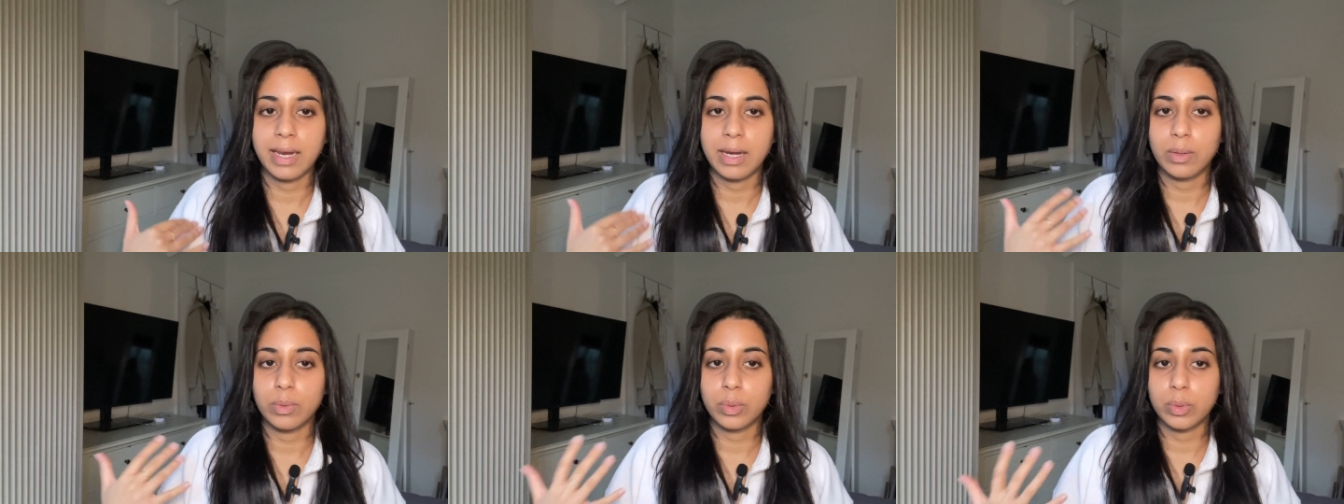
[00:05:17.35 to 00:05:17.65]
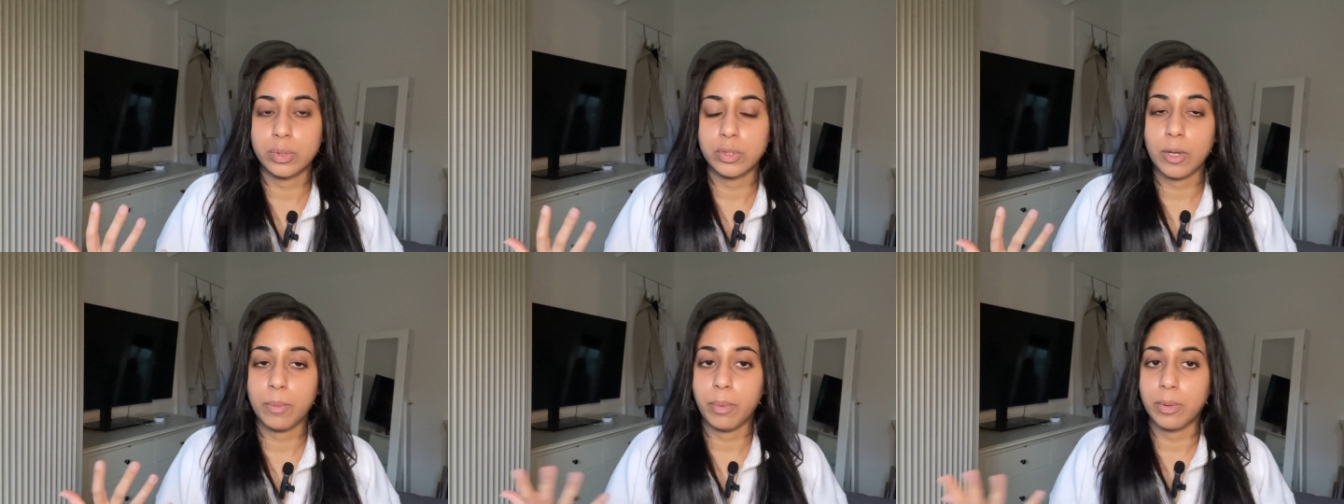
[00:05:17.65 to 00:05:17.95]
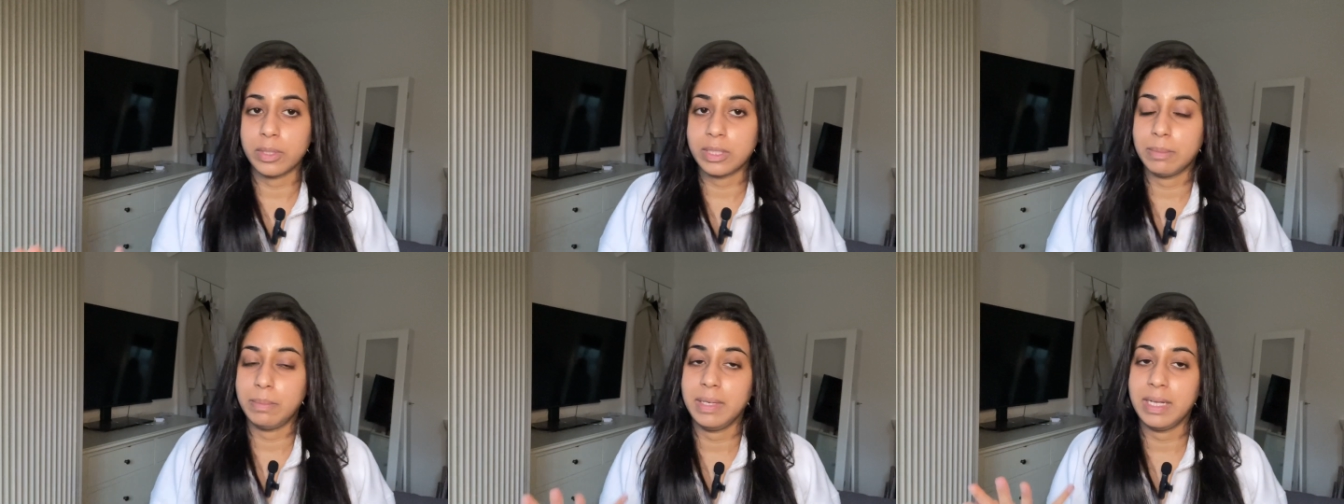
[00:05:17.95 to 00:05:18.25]
and also
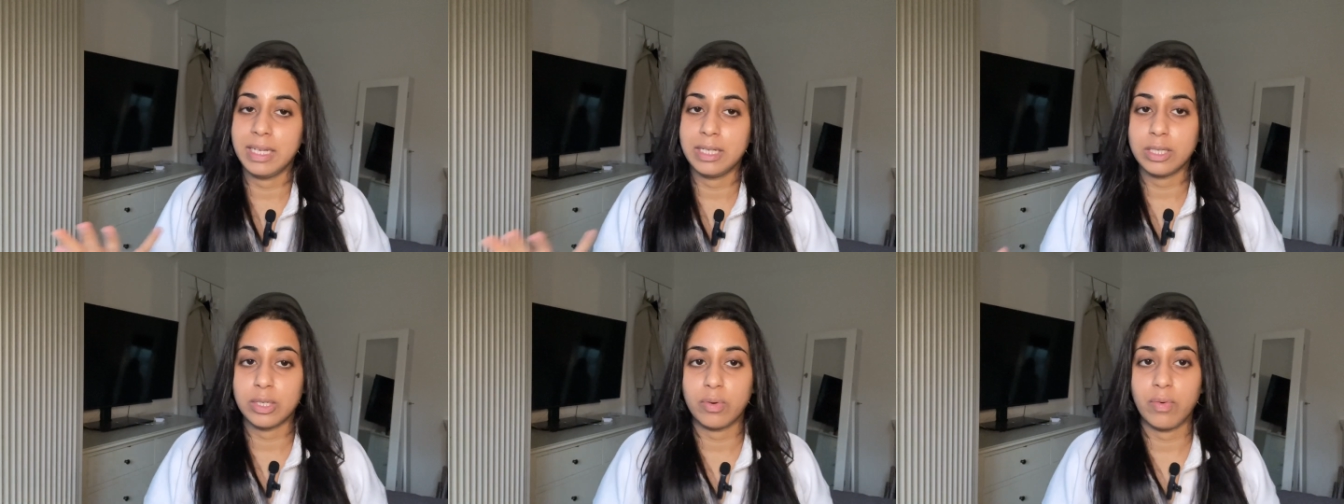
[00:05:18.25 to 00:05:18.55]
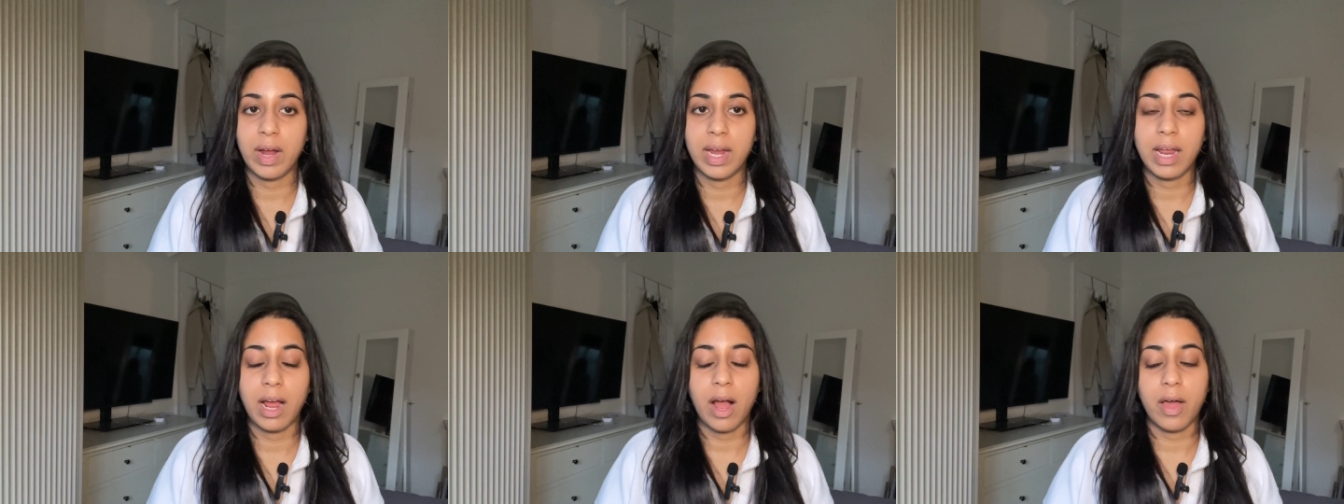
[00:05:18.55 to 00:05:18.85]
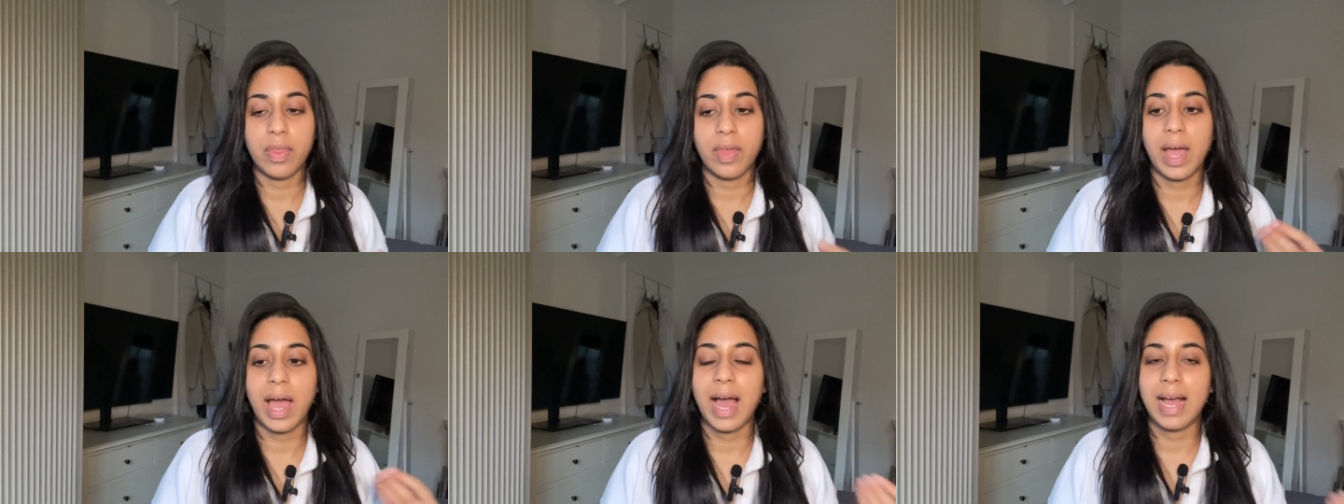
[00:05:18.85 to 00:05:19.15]
possibly integrate
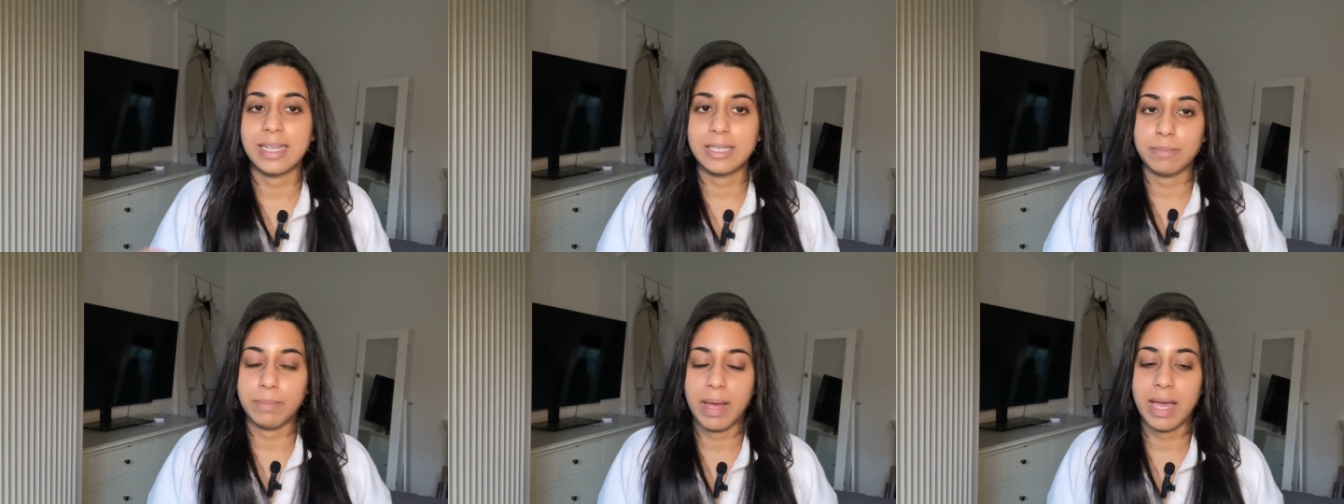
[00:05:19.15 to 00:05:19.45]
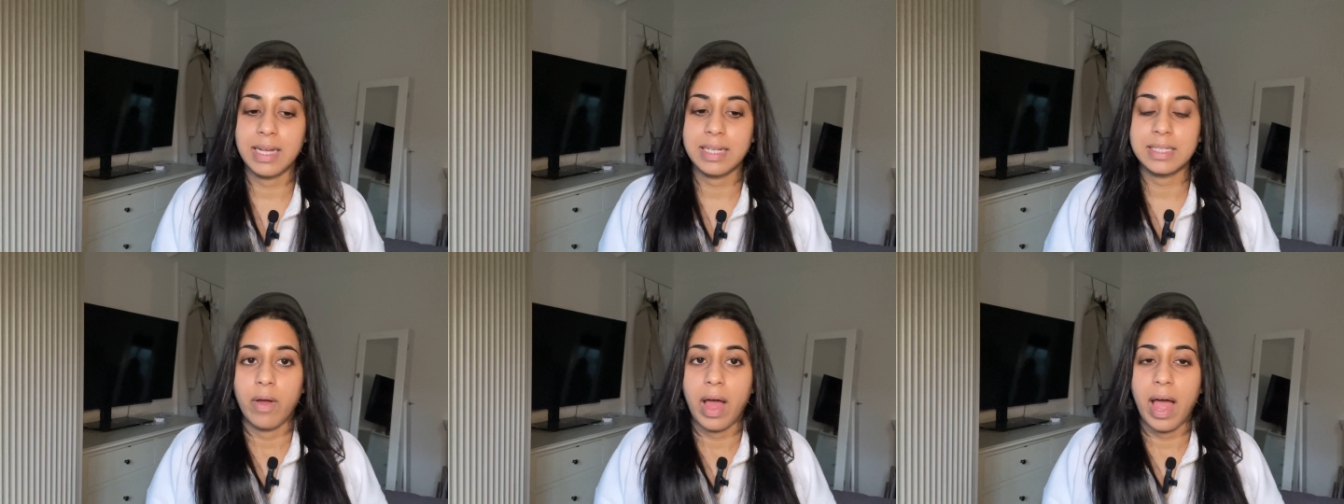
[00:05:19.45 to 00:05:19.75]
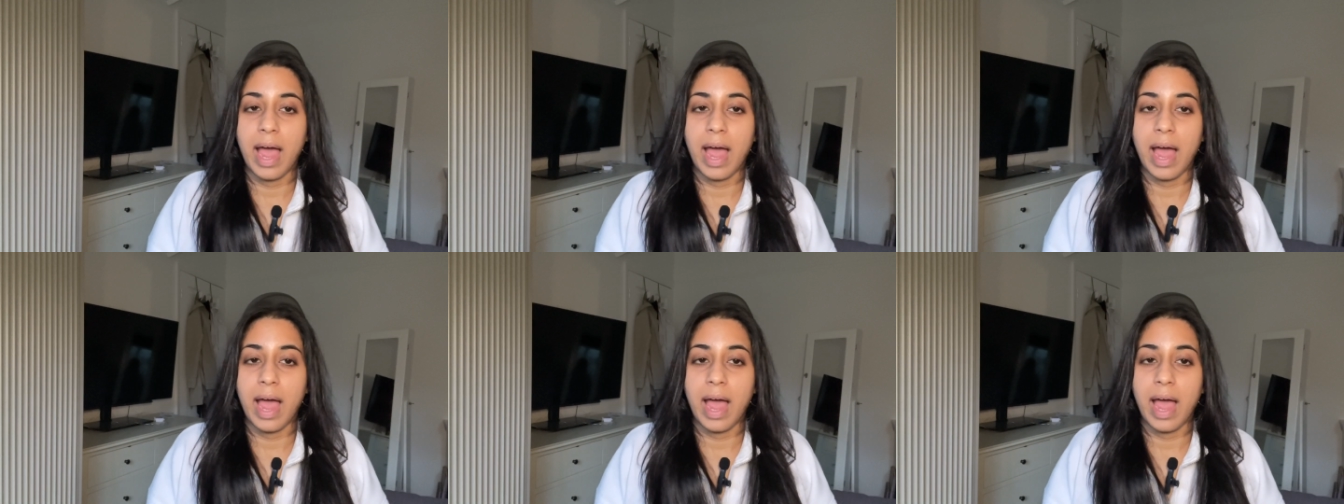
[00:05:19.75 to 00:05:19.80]
other aspects